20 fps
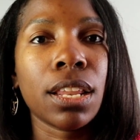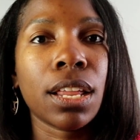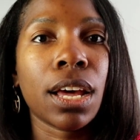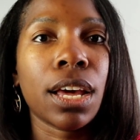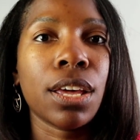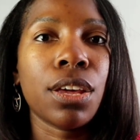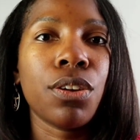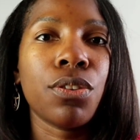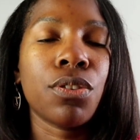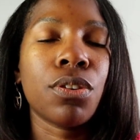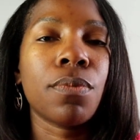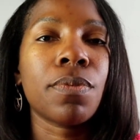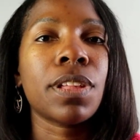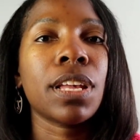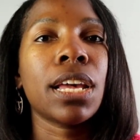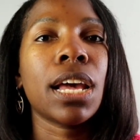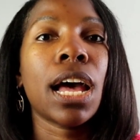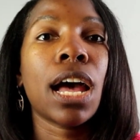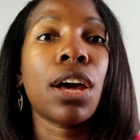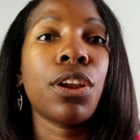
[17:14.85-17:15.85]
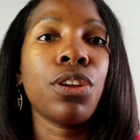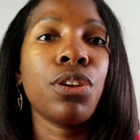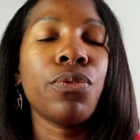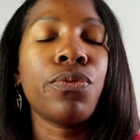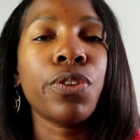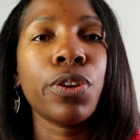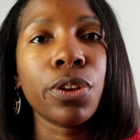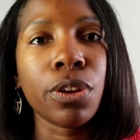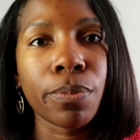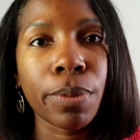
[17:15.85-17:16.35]
Like, you know what I'm saying? How do you
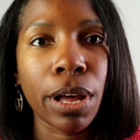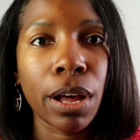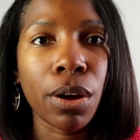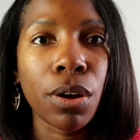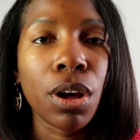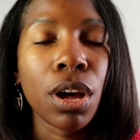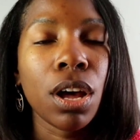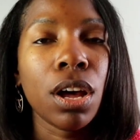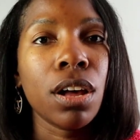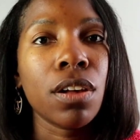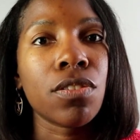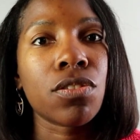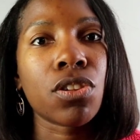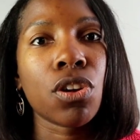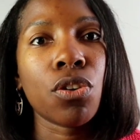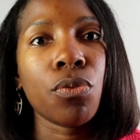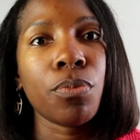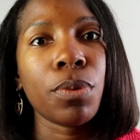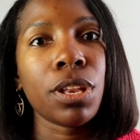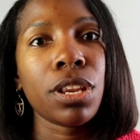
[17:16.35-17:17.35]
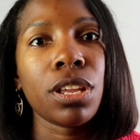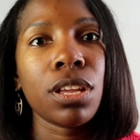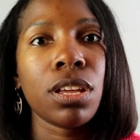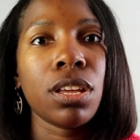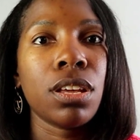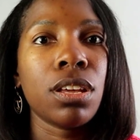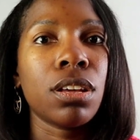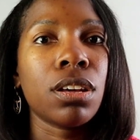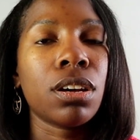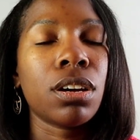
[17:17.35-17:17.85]
feel about so
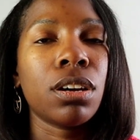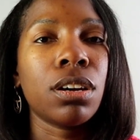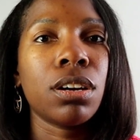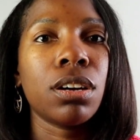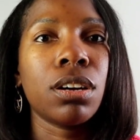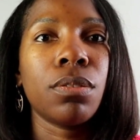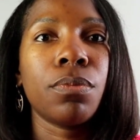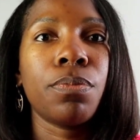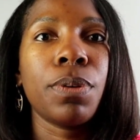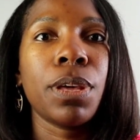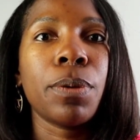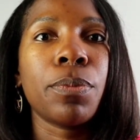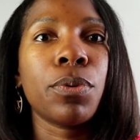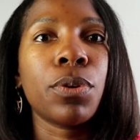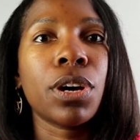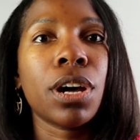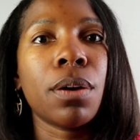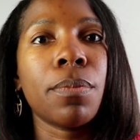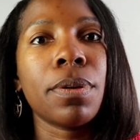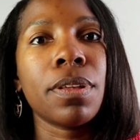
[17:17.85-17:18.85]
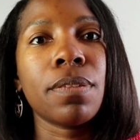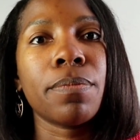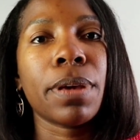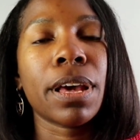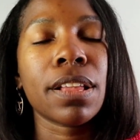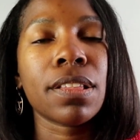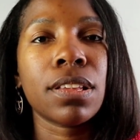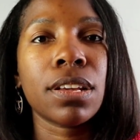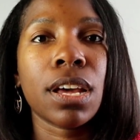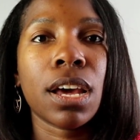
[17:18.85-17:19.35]
many people coming
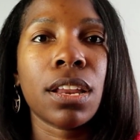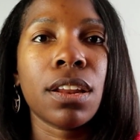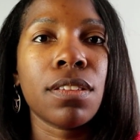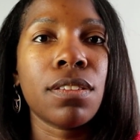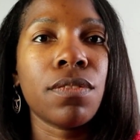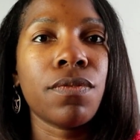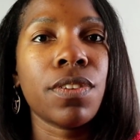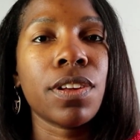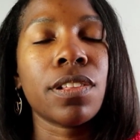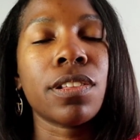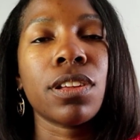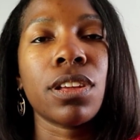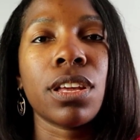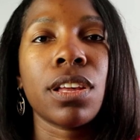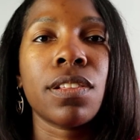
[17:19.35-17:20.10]
back to Ghana to visit?